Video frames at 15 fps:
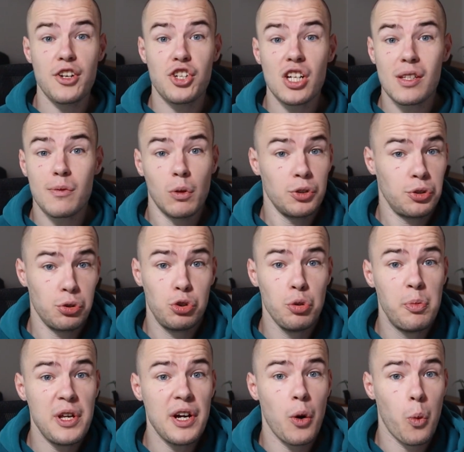I just want you
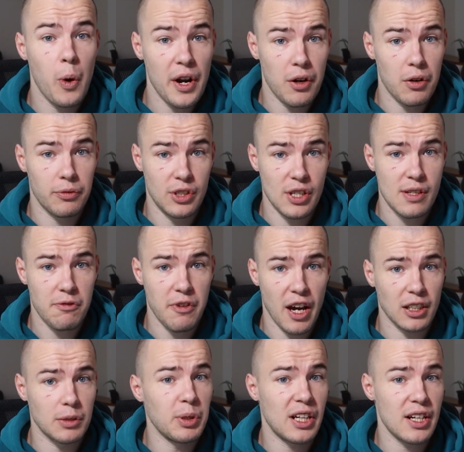to be aware of this
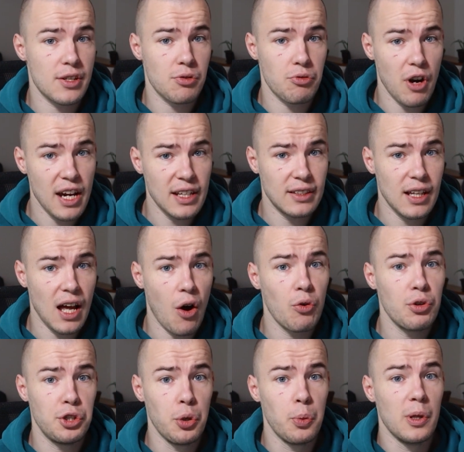fact because right
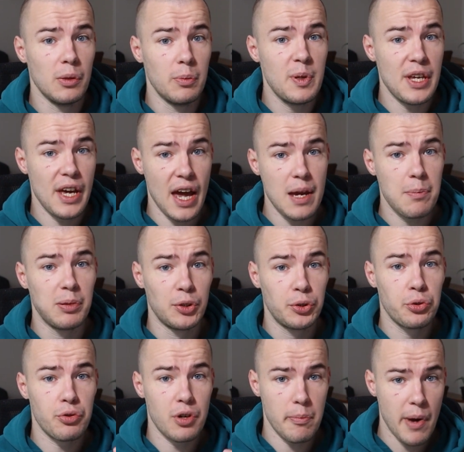now you will be able
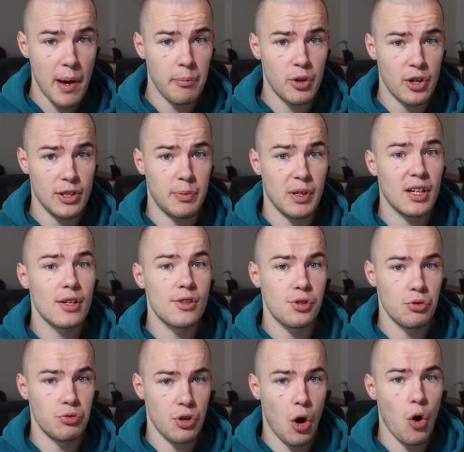to remember it
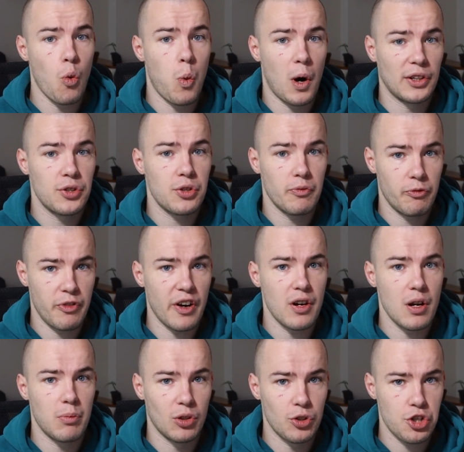because you know what
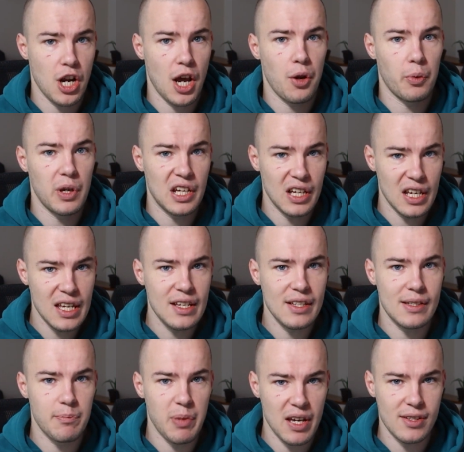variable shadowing
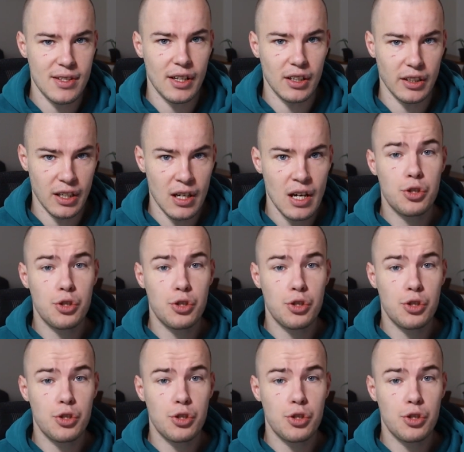is basically.